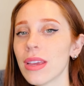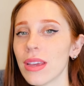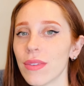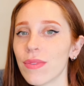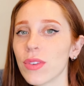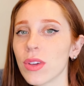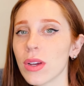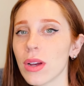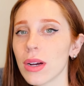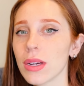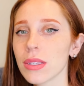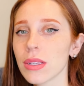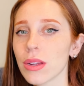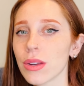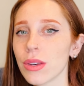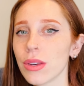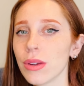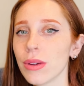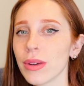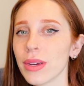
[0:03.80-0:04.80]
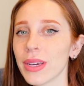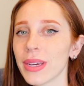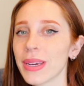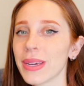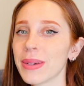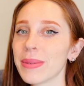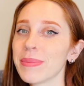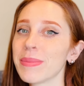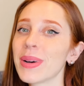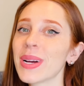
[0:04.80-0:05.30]
If you guys are new
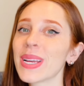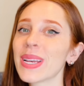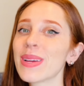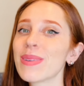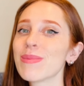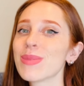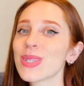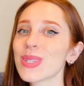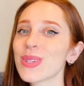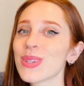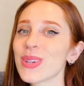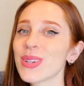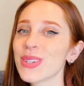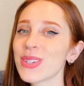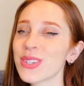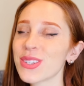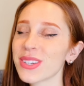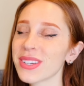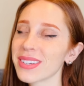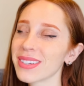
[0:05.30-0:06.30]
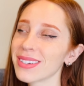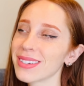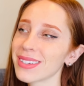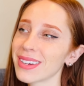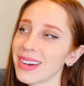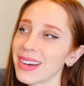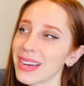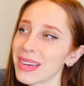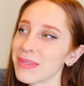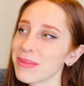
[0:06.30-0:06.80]
here, my name is Nush, and
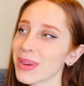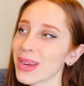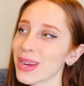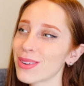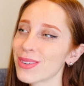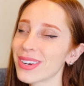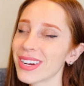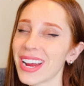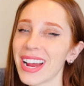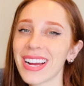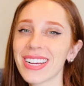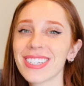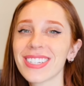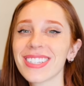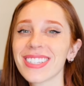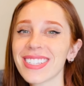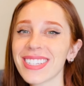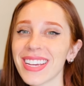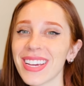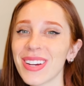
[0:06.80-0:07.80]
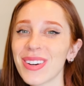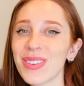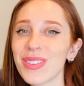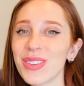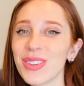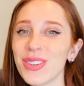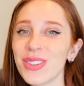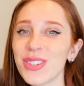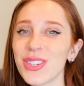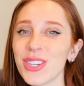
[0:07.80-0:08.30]
I make reactions here on
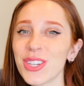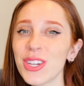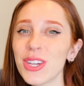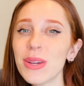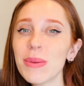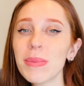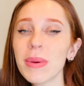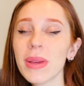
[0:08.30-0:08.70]
YouTube.